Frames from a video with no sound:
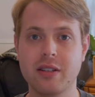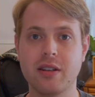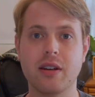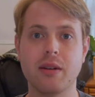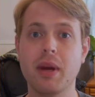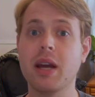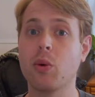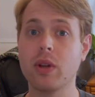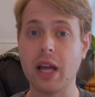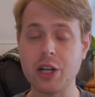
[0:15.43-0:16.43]
to make a
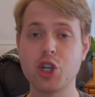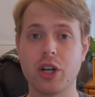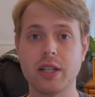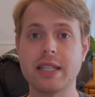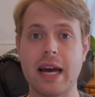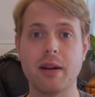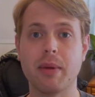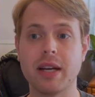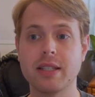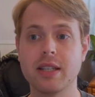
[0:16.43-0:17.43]
relational
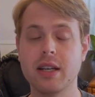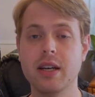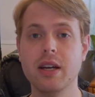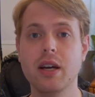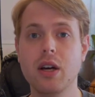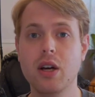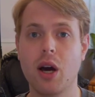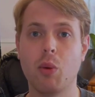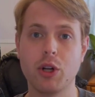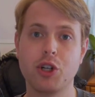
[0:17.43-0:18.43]
database. I
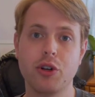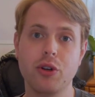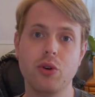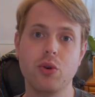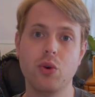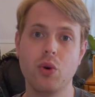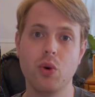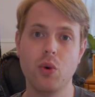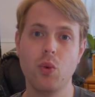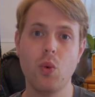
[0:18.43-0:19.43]
want to show you
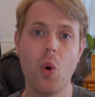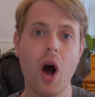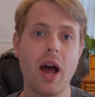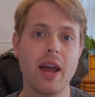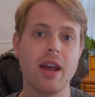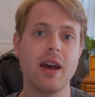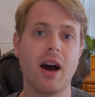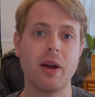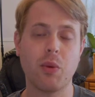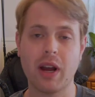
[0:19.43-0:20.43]
why
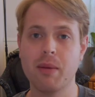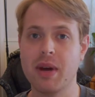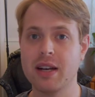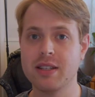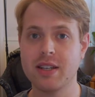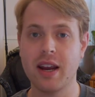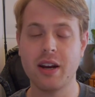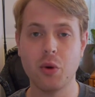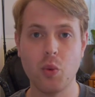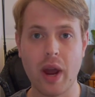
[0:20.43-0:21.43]
I recommend staying
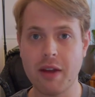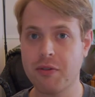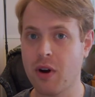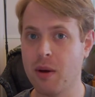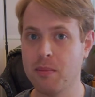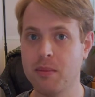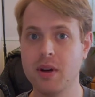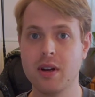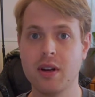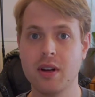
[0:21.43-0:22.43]
away from
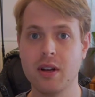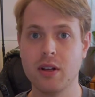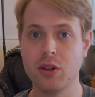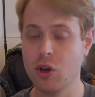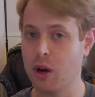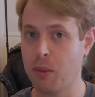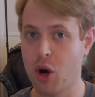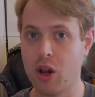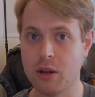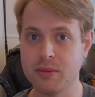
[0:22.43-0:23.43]
lookup
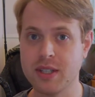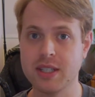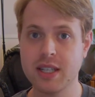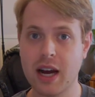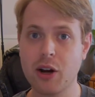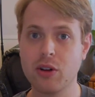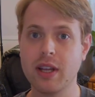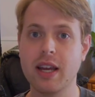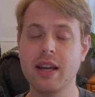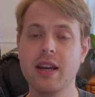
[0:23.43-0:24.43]
columns
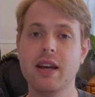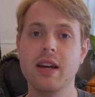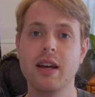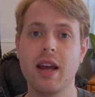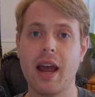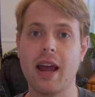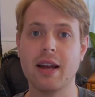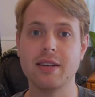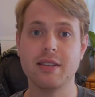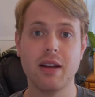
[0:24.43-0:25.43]
entirely
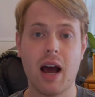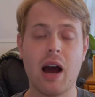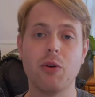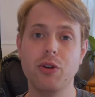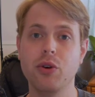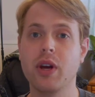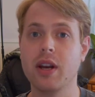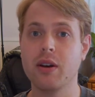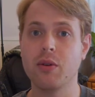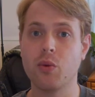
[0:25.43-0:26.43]
and how you
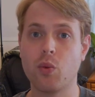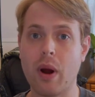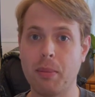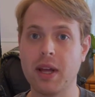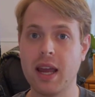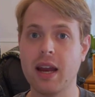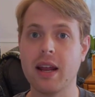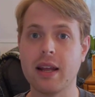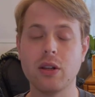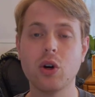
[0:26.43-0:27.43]
can
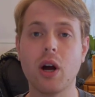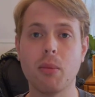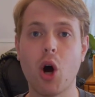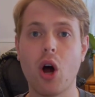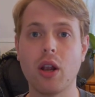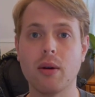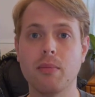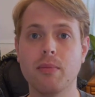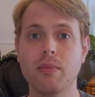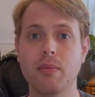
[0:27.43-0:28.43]
replicate a lookup
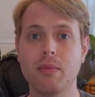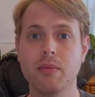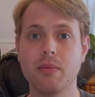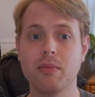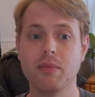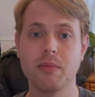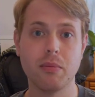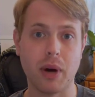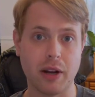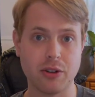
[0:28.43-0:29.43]
column
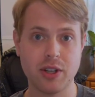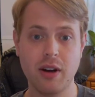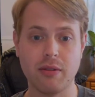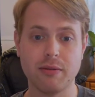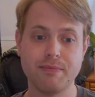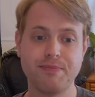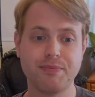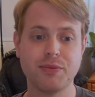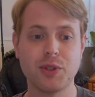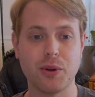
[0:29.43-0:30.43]
by yourself.
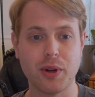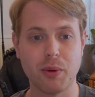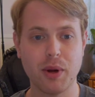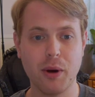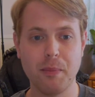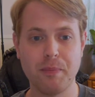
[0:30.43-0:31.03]
So here we go.